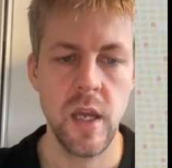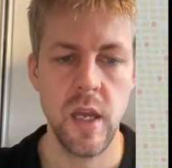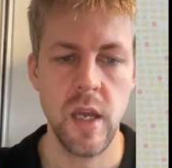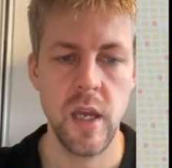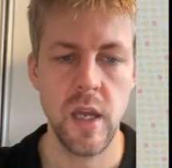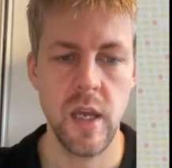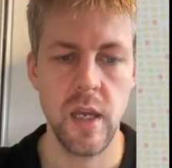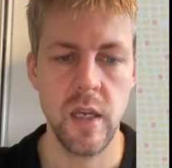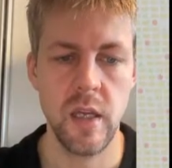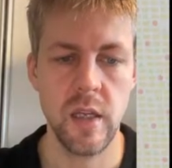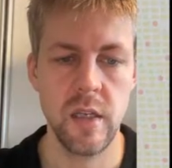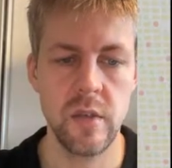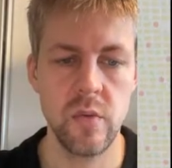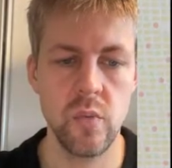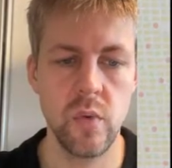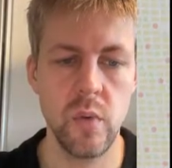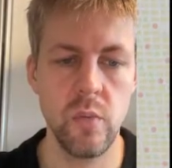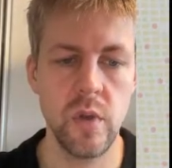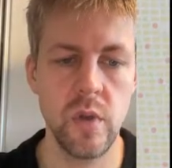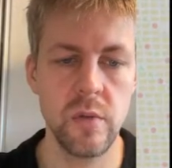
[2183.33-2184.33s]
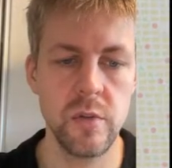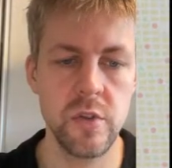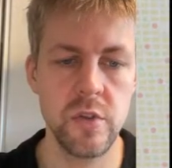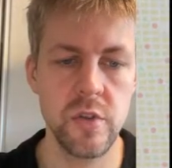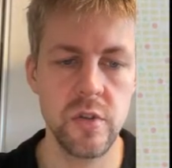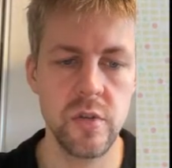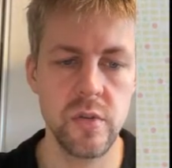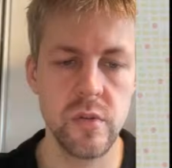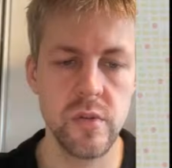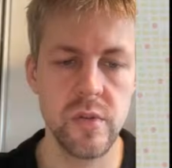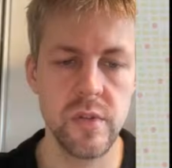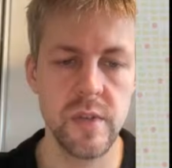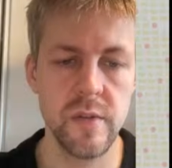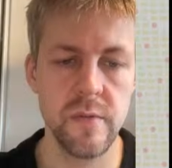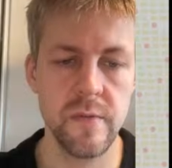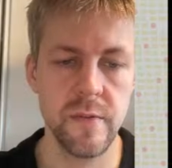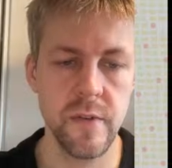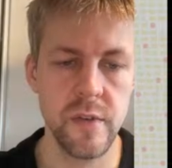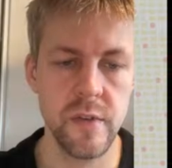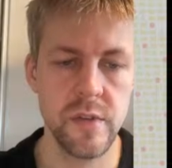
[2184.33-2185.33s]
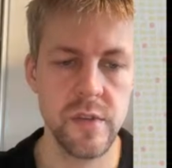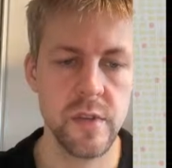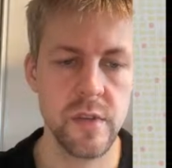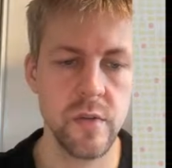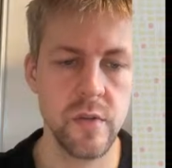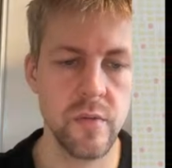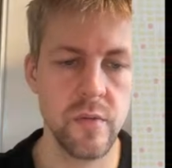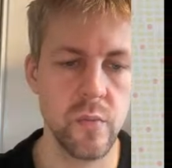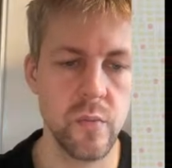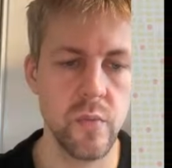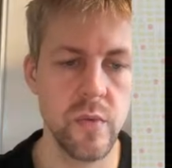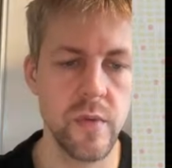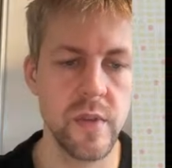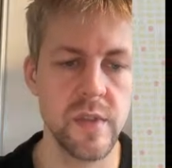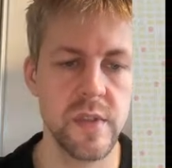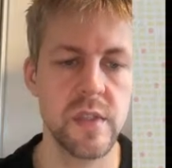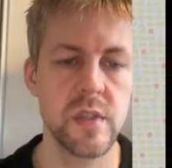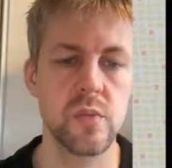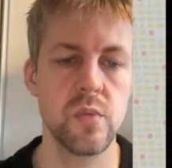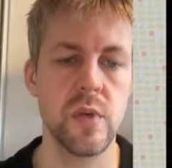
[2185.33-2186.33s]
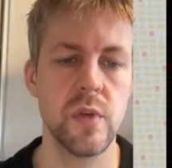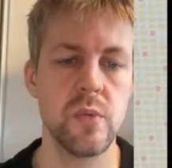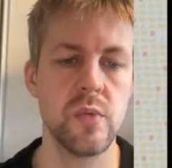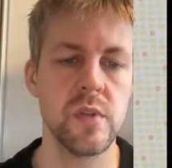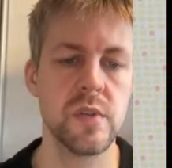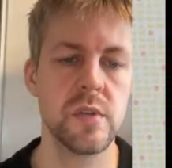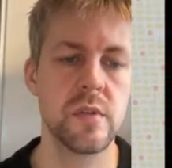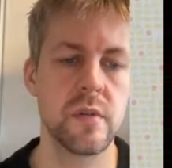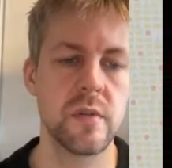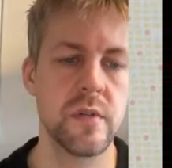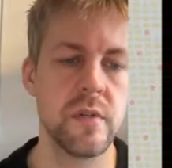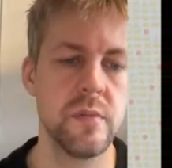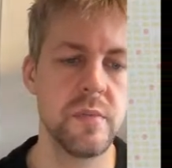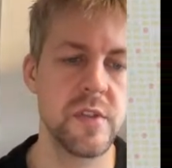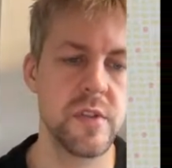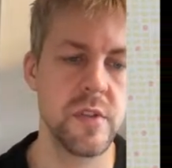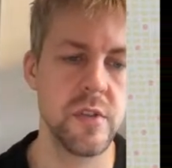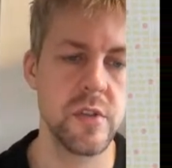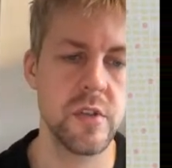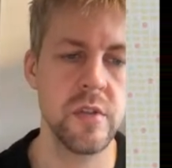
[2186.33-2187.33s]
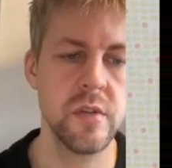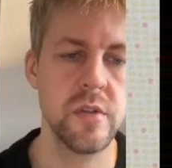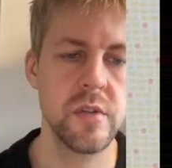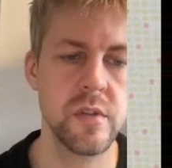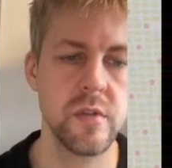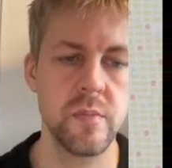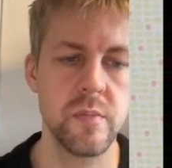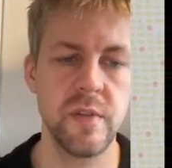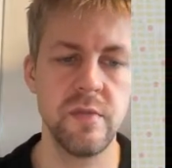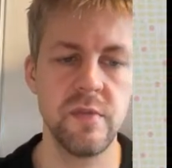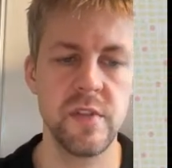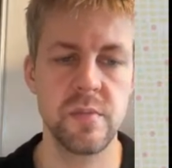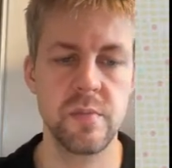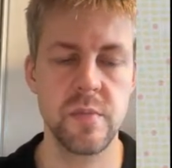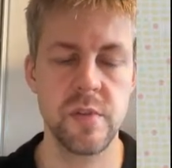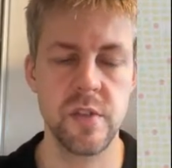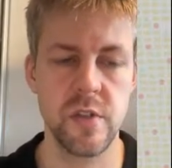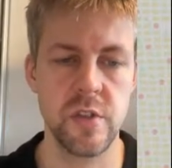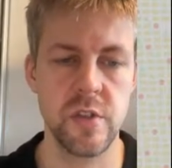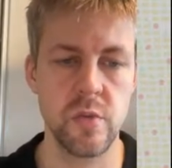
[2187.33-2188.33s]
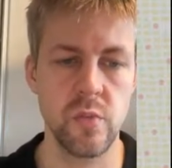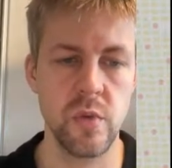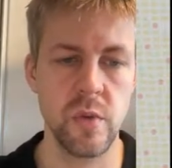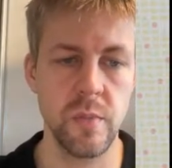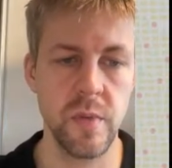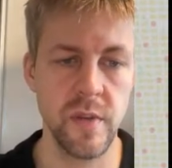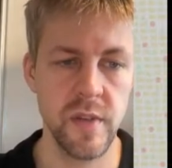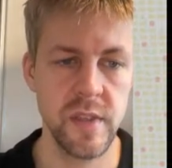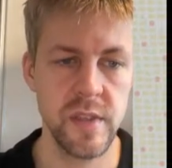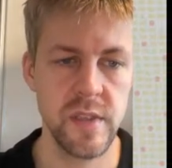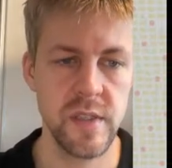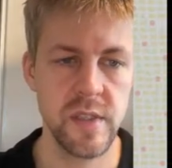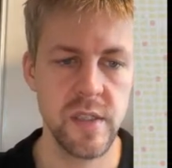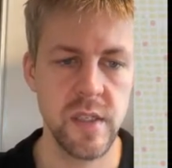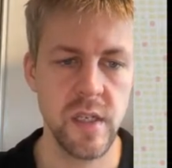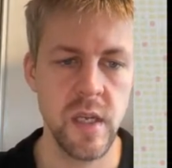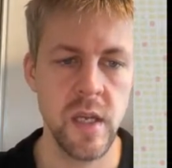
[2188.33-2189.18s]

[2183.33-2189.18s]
and we will choose the first. So this is where we store the position. So previous position will be this.